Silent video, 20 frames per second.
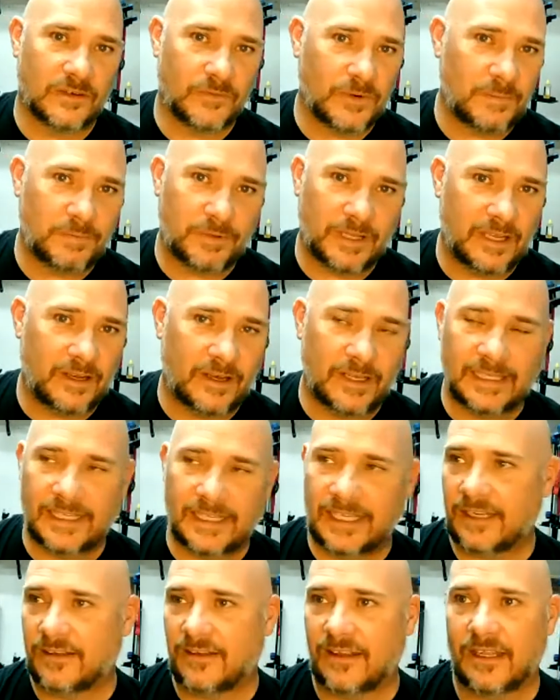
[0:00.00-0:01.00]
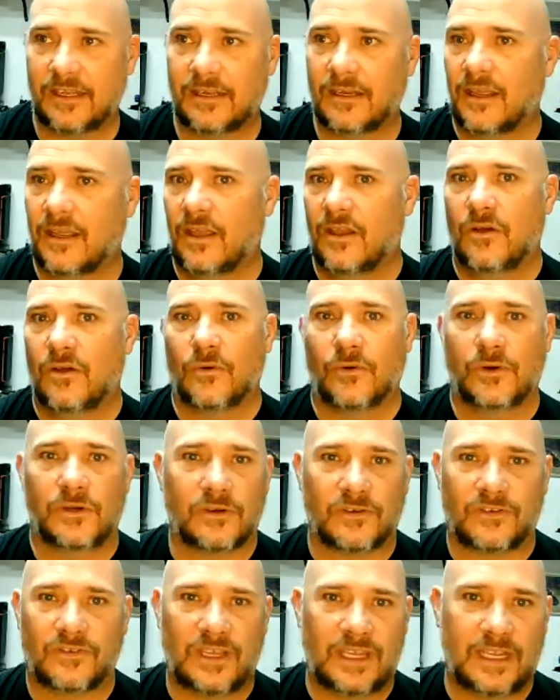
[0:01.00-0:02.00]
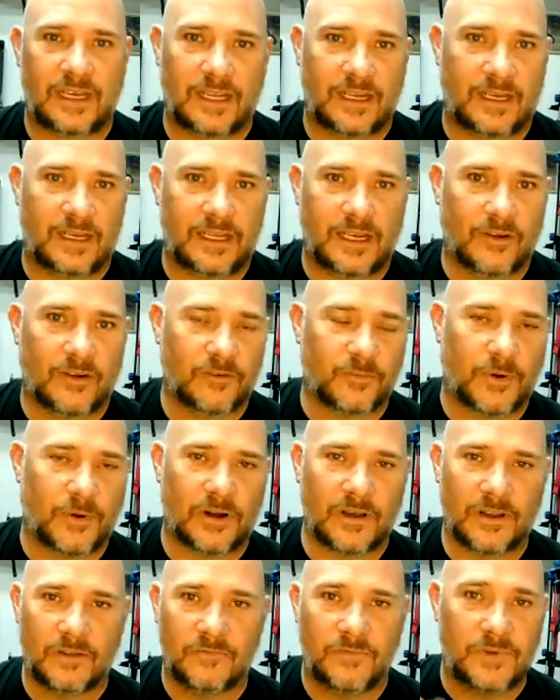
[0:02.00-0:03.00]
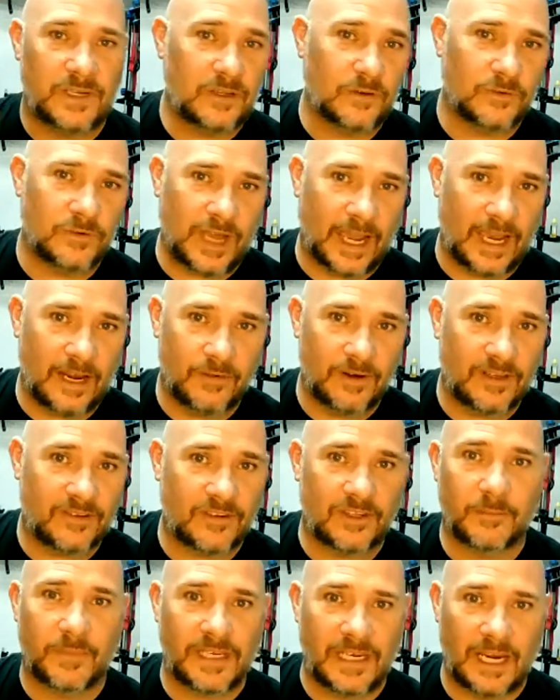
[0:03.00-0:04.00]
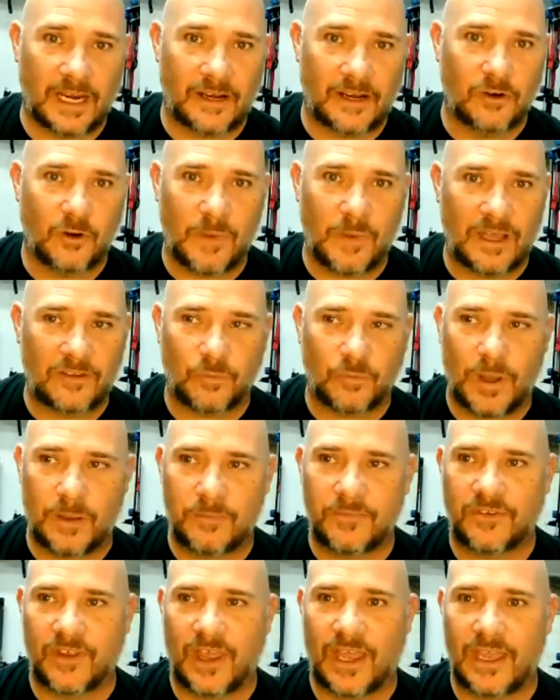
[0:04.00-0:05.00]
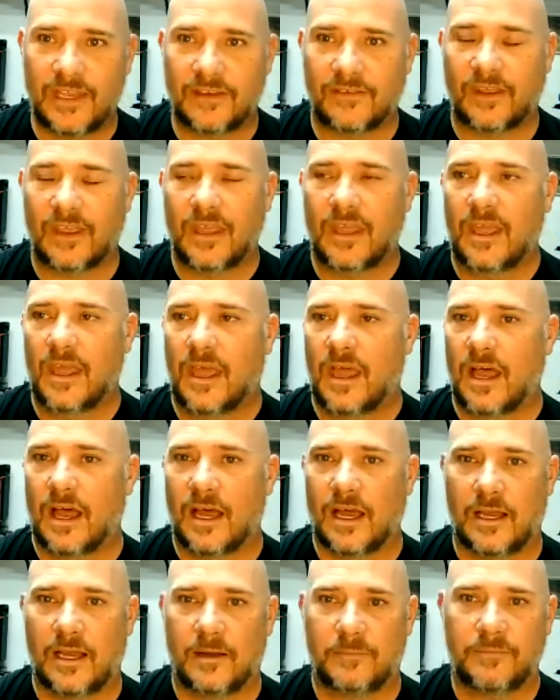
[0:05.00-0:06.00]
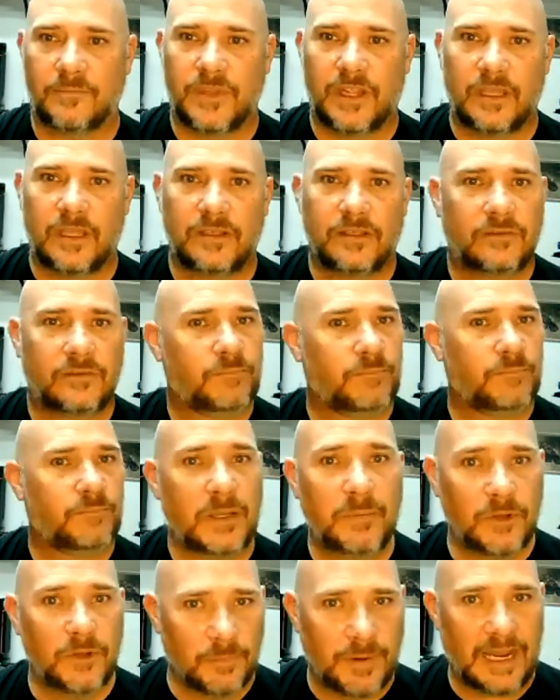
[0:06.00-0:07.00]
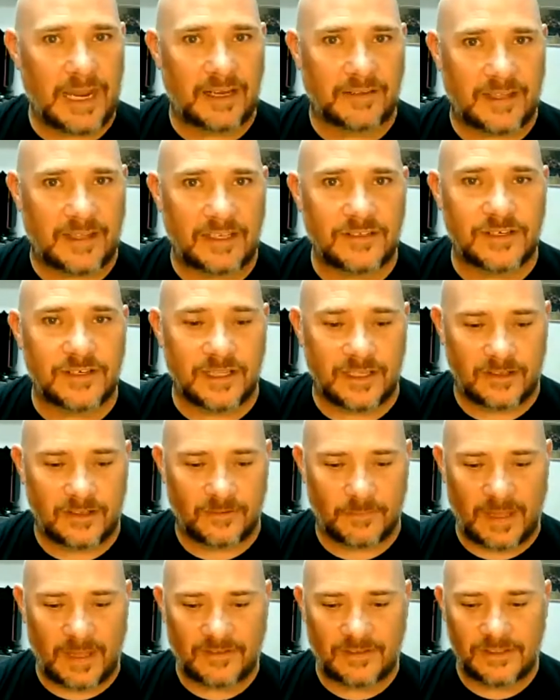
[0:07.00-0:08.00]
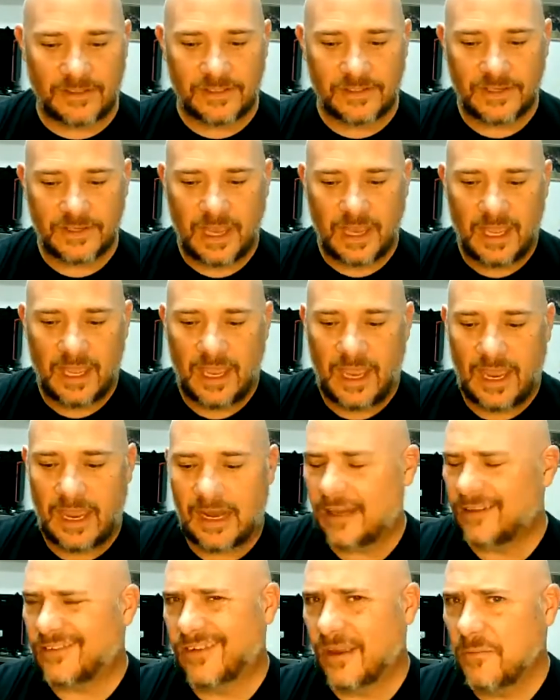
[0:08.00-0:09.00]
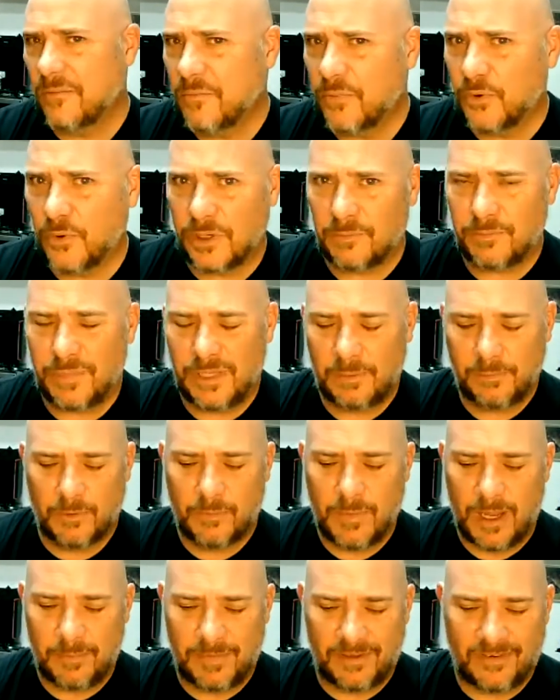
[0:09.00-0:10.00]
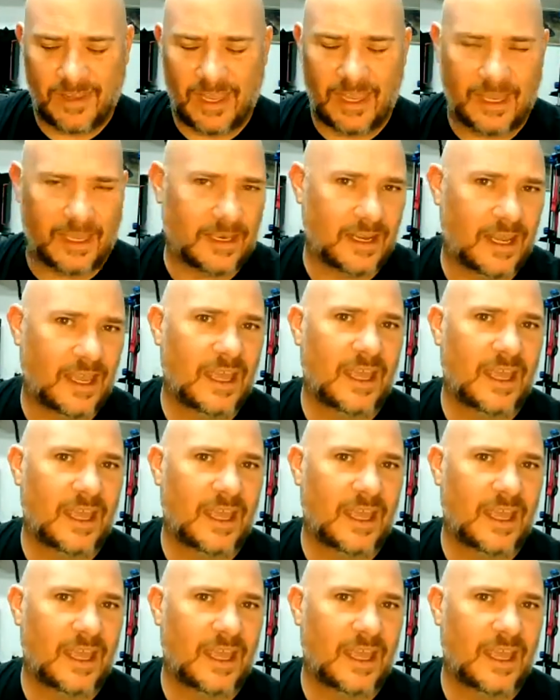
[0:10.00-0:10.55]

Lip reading: replay on LinkedIn, or you're seeing it, as part of the video diaries in the Mañana No Mas website, people are paying attention to these messages. And at some point, people might be saying,